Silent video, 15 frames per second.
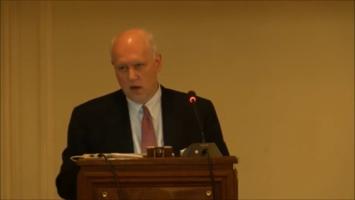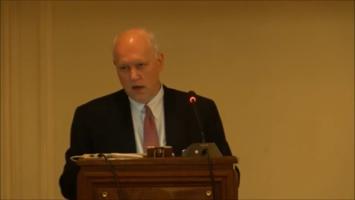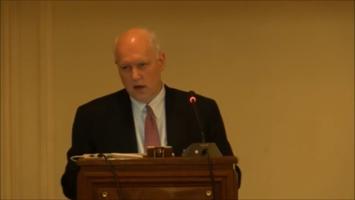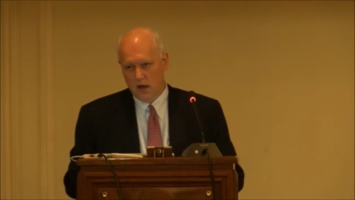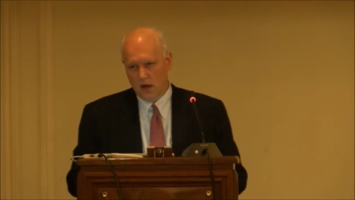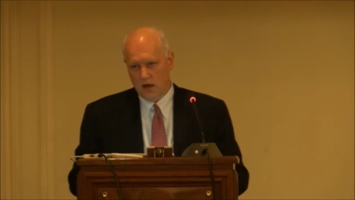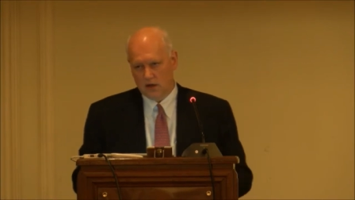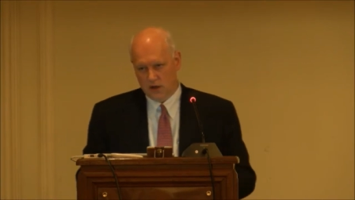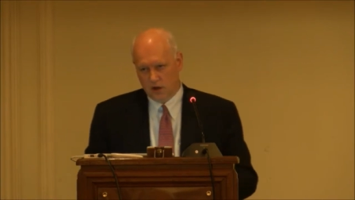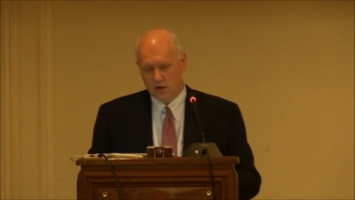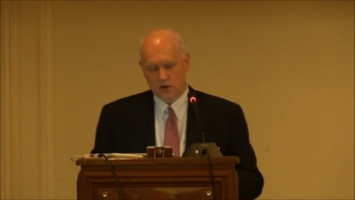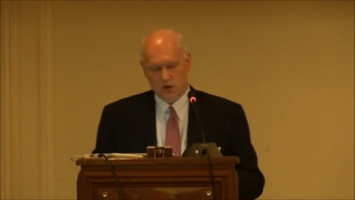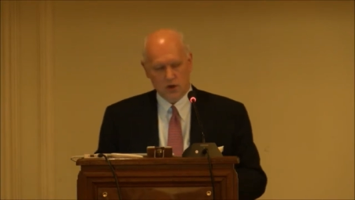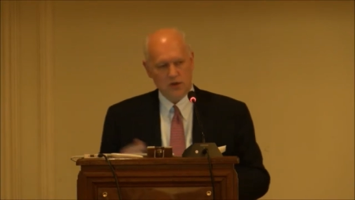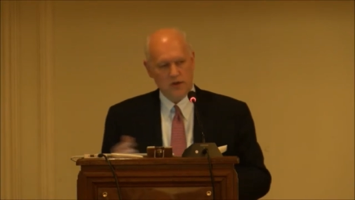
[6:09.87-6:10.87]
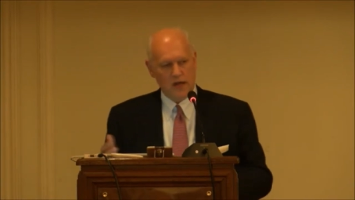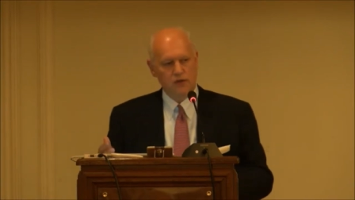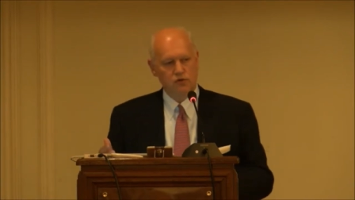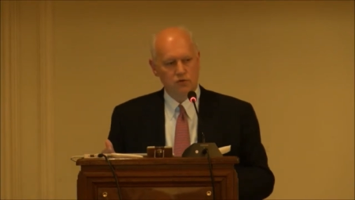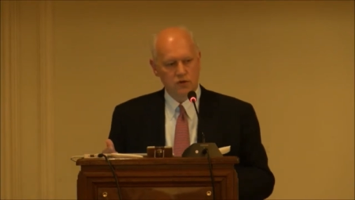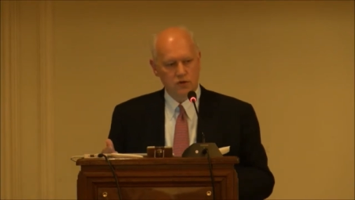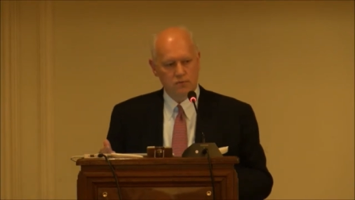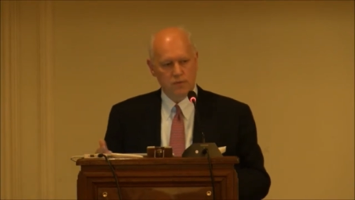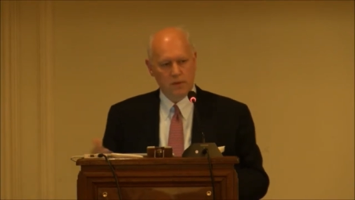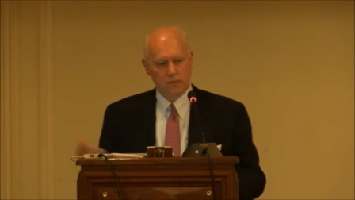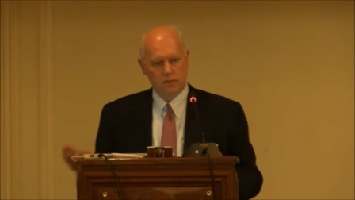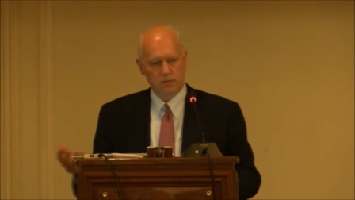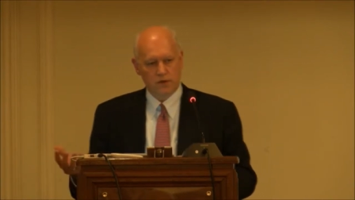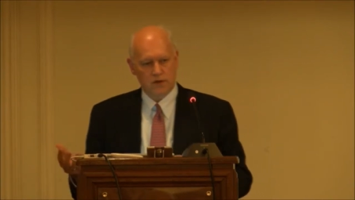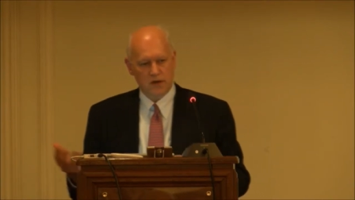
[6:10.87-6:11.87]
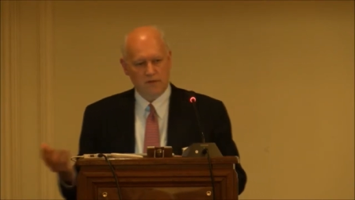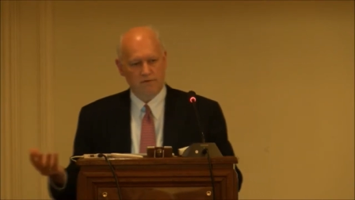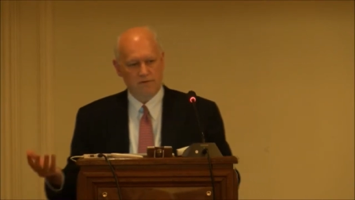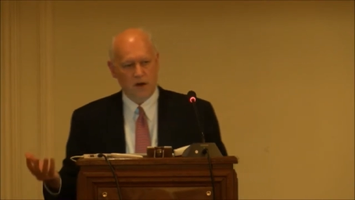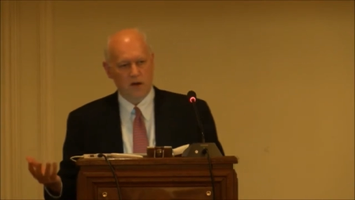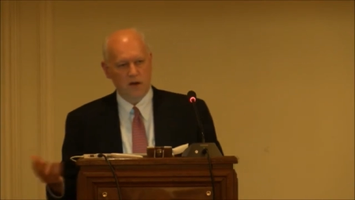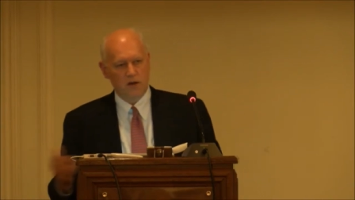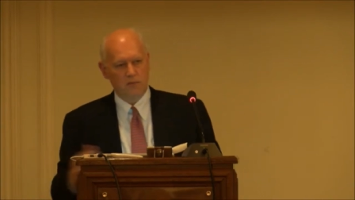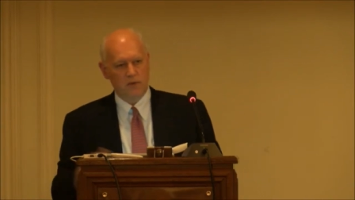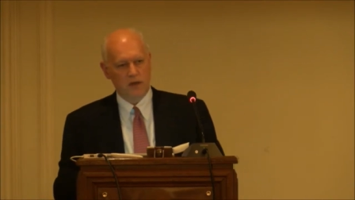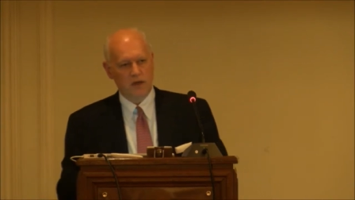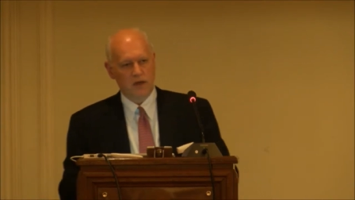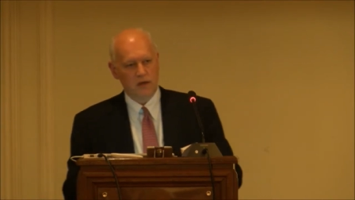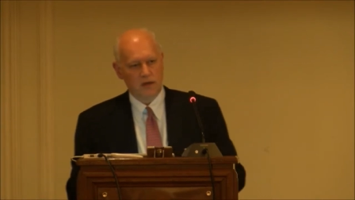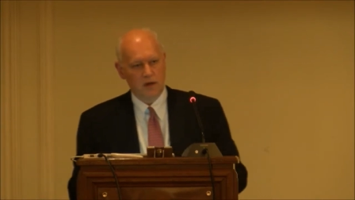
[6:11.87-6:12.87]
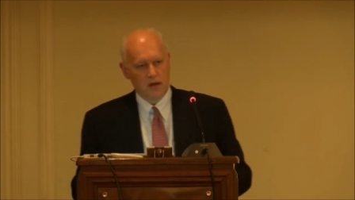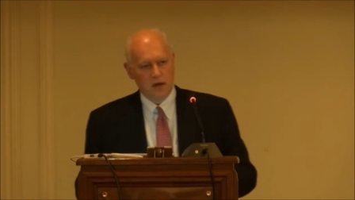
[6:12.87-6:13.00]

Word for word: uh, it's not just altruism, people must have fun and meaning,